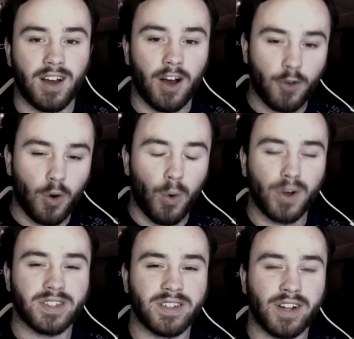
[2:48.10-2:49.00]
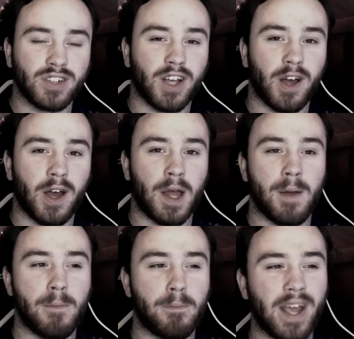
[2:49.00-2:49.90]
of course, there's
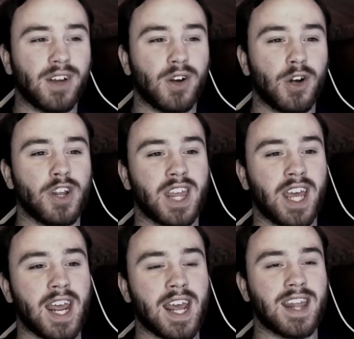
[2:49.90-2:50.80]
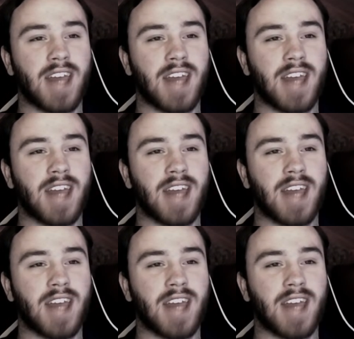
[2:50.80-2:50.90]
a bigger thing